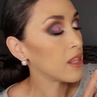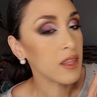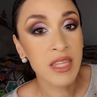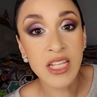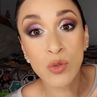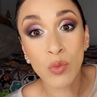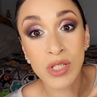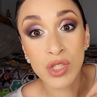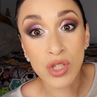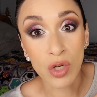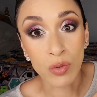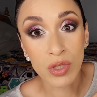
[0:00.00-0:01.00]
These ones
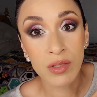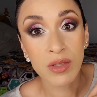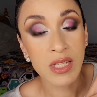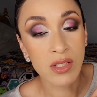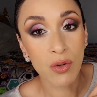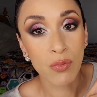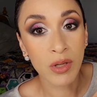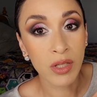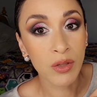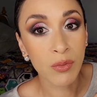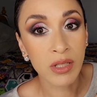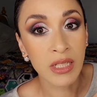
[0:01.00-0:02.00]
don't. These are
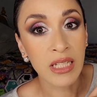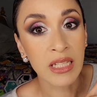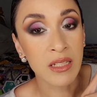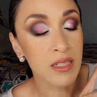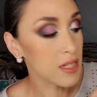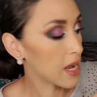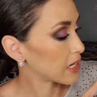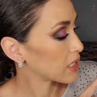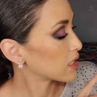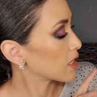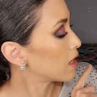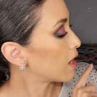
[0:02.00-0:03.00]
really, really
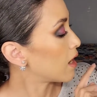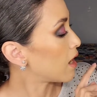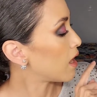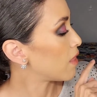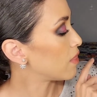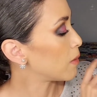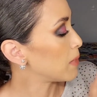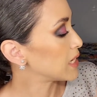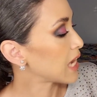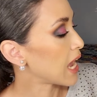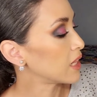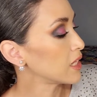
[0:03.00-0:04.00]
nice. The
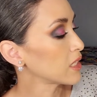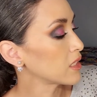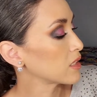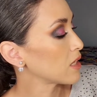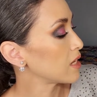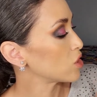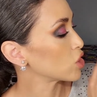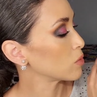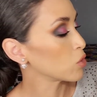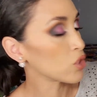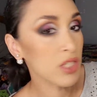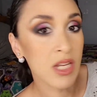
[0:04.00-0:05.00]
metallics and
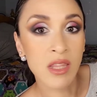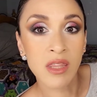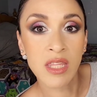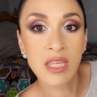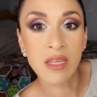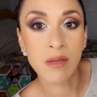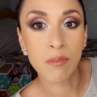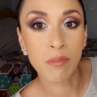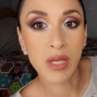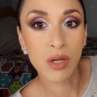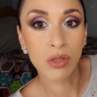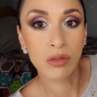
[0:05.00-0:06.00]
shimmers in the
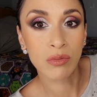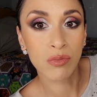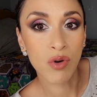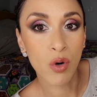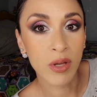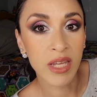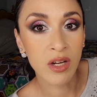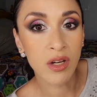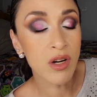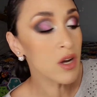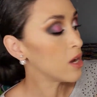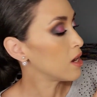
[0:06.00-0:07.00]
middle row
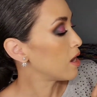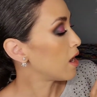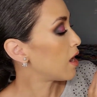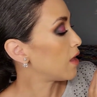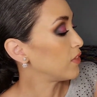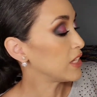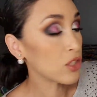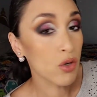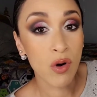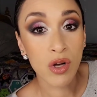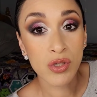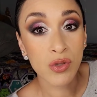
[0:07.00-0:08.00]
here, these
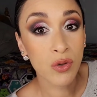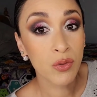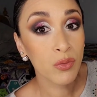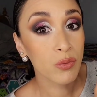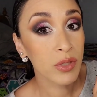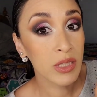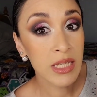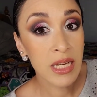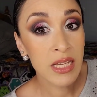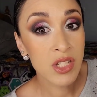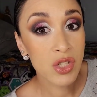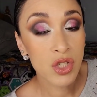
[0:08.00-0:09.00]
are also really
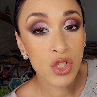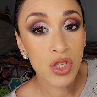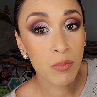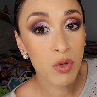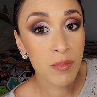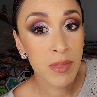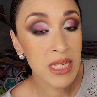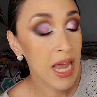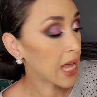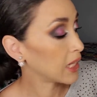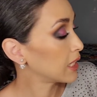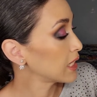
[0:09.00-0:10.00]
nice shimmery
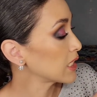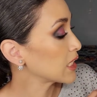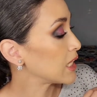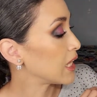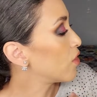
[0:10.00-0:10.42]
metallics.